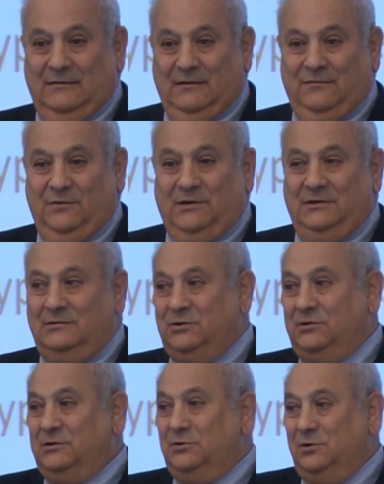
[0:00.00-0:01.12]
If we
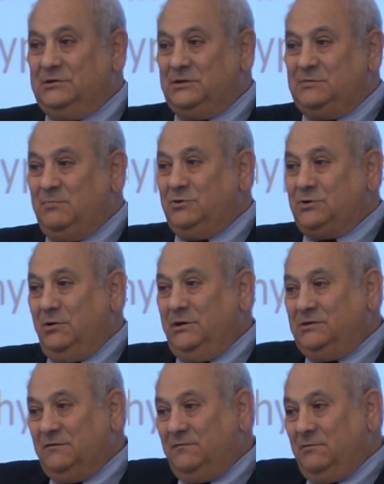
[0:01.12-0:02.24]
took the noise exposure on
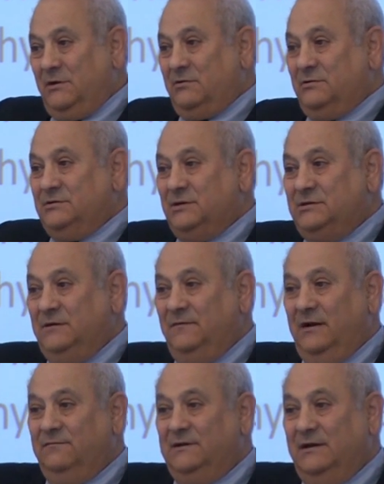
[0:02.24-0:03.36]
each of
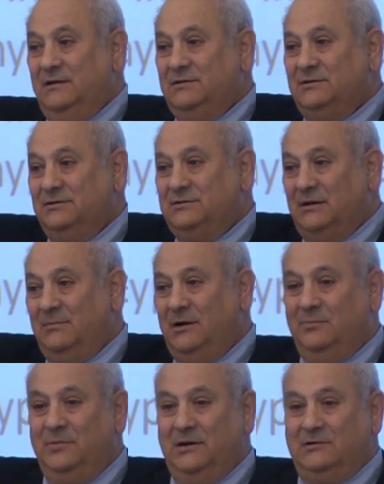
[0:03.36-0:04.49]
365 days and
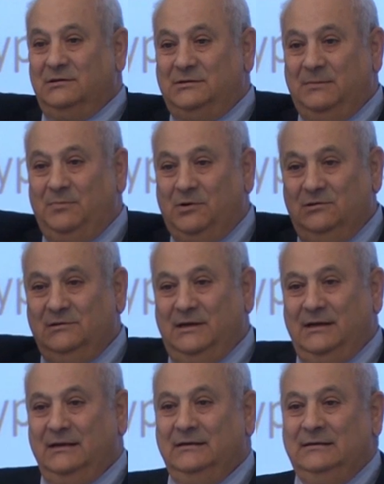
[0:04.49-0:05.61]
somehow picked a typical
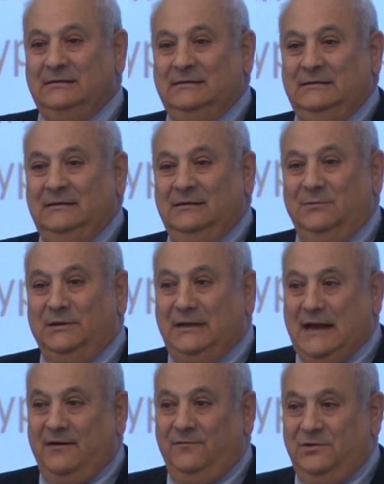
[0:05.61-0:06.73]
day when the
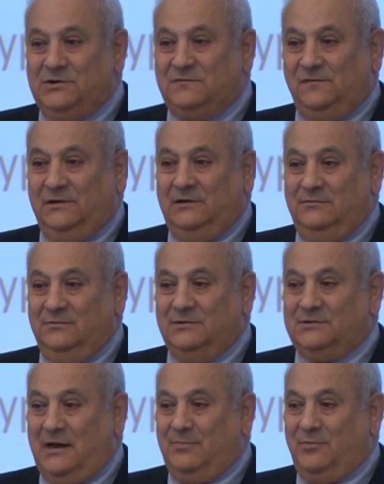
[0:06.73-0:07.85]
average fleet
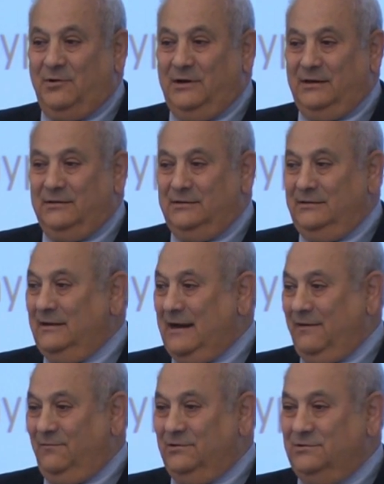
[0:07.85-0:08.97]
was operating in the
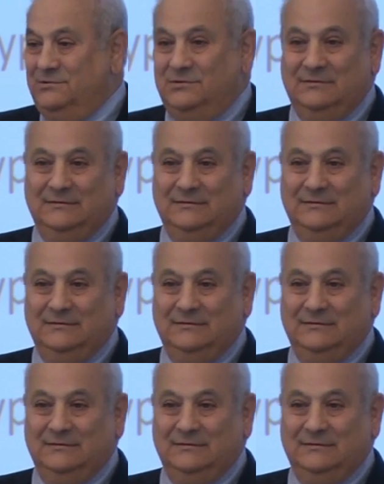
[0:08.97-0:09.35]
average